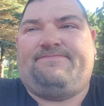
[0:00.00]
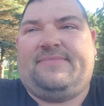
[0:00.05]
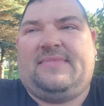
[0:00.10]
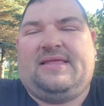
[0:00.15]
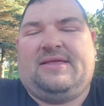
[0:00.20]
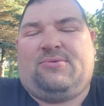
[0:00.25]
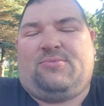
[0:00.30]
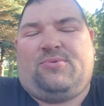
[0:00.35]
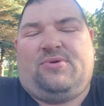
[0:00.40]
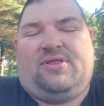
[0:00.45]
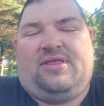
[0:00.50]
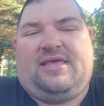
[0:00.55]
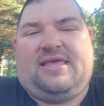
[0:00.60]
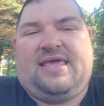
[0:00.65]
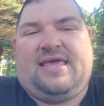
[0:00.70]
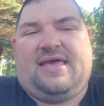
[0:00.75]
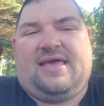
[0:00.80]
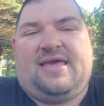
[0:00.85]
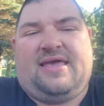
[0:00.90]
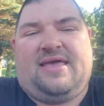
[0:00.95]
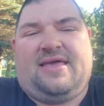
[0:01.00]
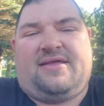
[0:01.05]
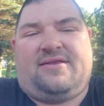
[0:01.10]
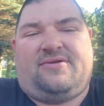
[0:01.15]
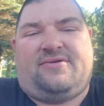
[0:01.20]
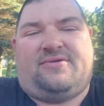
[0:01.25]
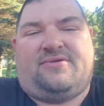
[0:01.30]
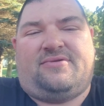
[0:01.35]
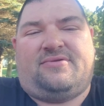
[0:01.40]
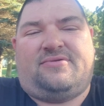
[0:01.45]
it really can't
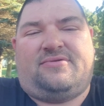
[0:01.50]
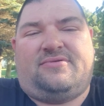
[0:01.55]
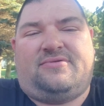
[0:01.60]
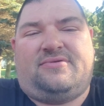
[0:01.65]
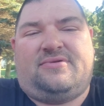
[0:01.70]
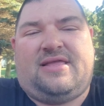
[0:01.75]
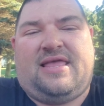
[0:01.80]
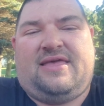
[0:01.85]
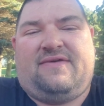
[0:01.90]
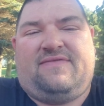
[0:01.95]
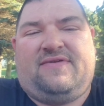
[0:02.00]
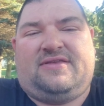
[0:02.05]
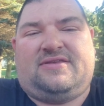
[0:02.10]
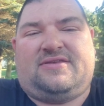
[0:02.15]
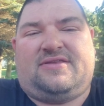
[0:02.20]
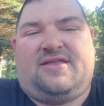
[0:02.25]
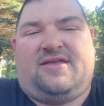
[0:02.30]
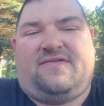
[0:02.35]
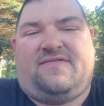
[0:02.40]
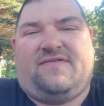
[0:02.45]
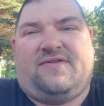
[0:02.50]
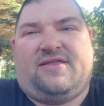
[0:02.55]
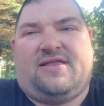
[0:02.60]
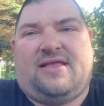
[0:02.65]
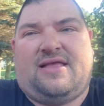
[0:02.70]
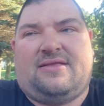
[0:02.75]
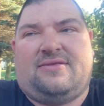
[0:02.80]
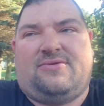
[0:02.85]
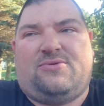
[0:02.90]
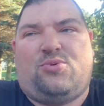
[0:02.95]
handle heavy stuff
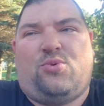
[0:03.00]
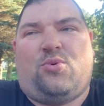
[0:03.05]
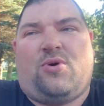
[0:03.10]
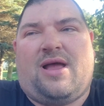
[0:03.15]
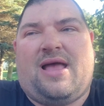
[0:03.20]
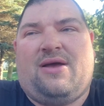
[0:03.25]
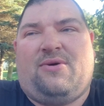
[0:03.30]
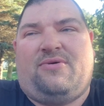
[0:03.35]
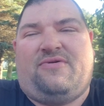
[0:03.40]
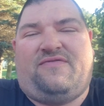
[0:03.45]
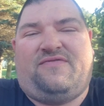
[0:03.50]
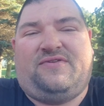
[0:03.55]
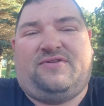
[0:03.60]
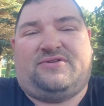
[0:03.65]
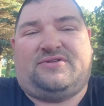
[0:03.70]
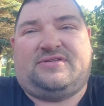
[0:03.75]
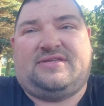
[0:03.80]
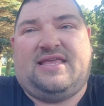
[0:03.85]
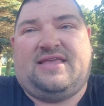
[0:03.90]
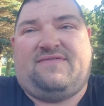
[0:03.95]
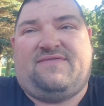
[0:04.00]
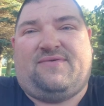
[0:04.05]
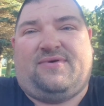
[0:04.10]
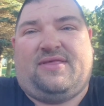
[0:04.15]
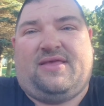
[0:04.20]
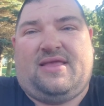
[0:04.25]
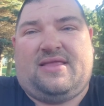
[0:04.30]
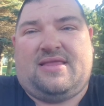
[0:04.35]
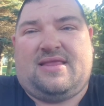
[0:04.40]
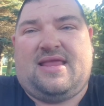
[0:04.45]
and to where I would feel safe with
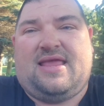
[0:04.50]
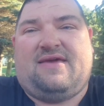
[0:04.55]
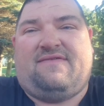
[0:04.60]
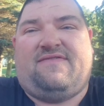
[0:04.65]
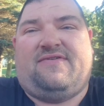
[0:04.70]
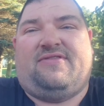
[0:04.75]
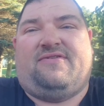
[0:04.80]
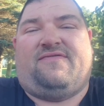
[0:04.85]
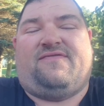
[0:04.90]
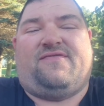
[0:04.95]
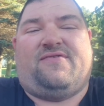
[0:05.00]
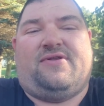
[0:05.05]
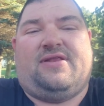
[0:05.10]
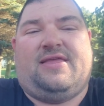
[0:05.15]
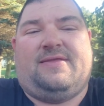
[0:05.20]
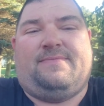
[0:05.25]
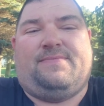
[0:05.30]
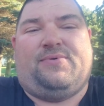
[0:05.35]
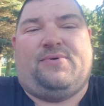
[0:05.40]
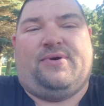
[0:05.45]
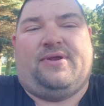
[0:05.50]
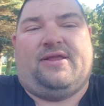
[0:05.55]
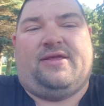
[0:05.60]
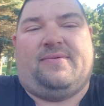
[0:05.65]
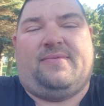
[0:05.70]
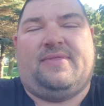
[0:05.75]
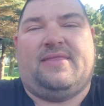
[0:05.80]
it, and then having the front end point up.